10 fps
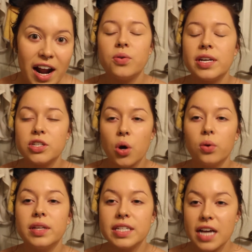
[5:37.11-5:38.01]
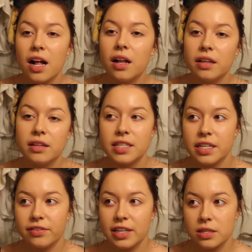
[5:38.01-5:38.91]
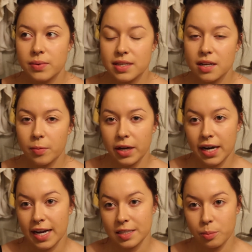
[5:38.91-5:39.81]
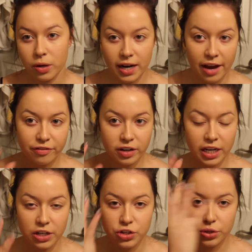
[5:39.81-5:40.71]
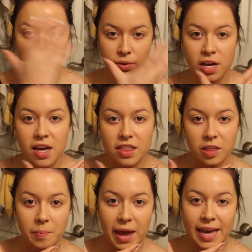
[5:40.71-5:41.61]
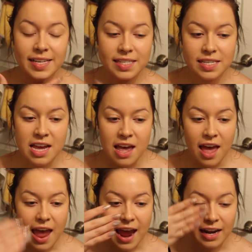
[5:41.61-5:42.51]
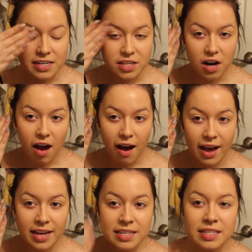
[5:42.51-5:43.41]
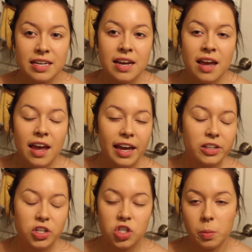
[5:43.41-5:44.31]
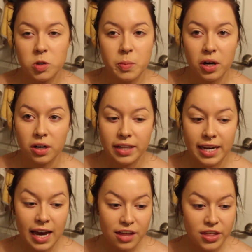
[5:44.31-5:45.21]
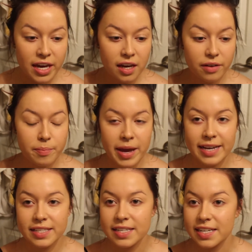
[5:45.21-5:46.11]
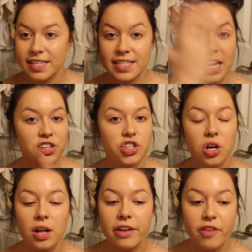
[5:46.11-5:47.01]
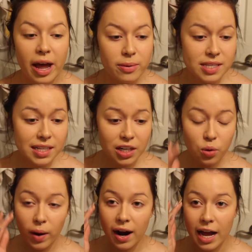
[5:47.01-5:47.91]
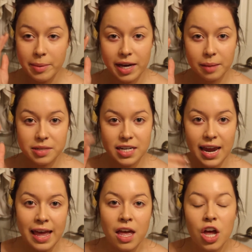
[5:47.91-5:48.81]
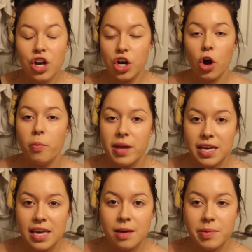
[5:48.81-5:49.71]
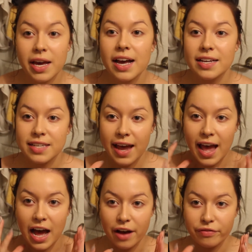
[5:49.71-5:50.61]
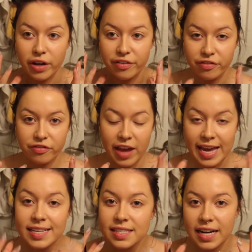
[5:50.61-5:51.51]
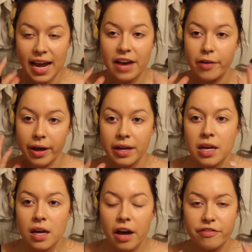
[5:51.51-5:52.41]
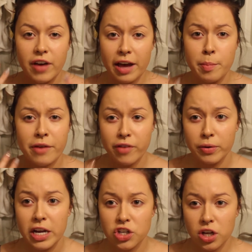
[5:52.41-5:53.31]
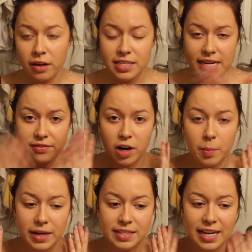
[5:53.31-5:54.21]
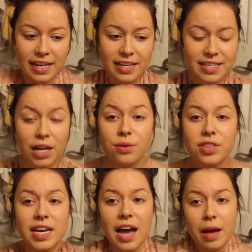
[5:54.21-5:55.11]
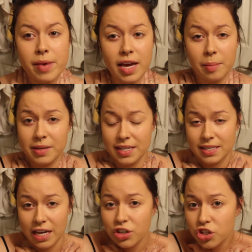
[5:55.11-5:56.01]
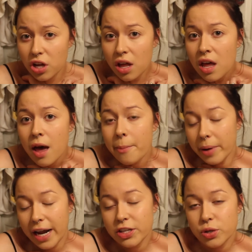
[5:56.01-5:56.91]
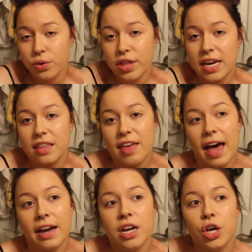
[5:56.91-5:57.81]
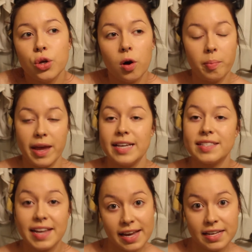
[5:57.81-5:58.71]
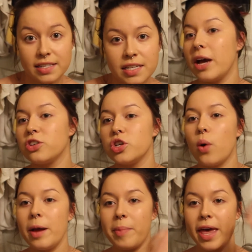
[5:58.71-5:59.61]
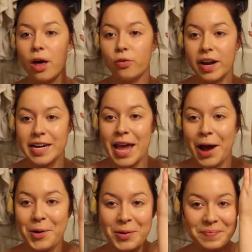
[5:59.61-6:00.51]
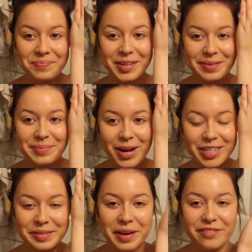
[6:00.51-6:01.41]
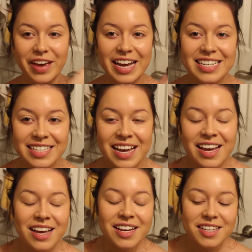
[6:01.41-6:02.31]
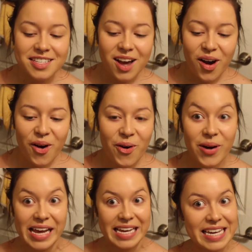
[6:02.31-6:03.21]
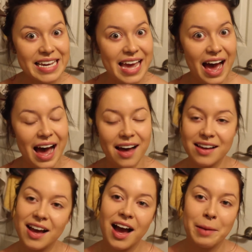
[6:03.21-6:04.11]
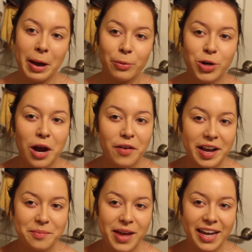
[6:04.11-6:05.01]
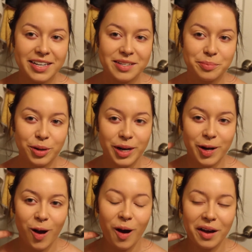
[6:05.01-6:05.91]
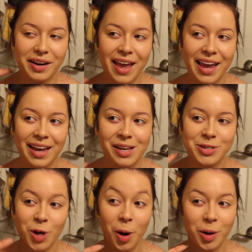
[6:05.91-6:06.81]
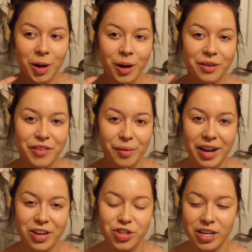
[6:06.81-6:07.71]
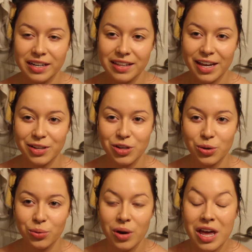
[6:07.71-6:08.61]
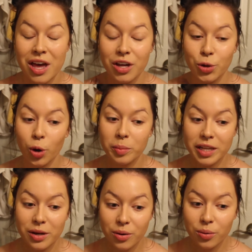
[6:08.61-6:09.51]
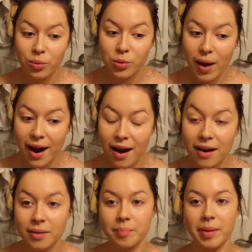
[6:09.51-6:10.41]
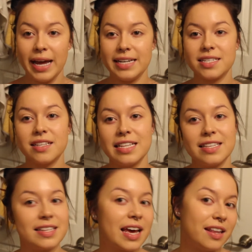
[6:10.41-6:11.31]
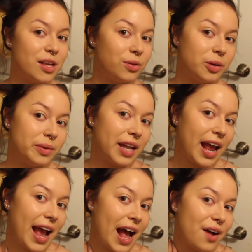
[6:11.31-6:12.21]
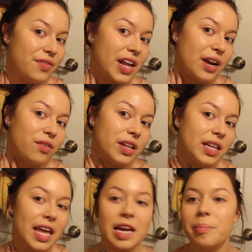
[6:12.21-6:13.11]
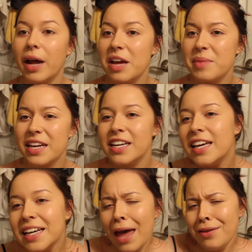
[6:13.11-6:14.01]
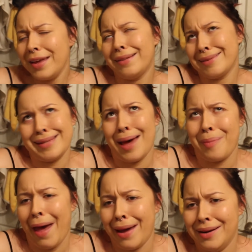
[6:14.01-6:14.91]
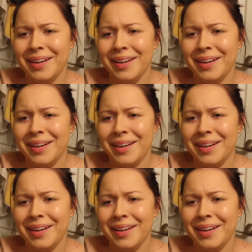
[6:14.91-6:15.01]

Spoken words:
You can totally tell the difference when someone has put effort into the base and their eyes. It looks so much better. Like, I think base is essential. If I wasn't gonna wear eye makeup today, no biggie, because I have a face and I have my foundation on to even out my skin, because I don't think eye makeup is essential, but I do think that your base is. I'm actually quite pale right now compared to my face. So yeah, I would not recommend putting on a darker foundation than you normally would wear, but this is kind of the only one that I have that I really like. But I mean, I don't think it looks that bad.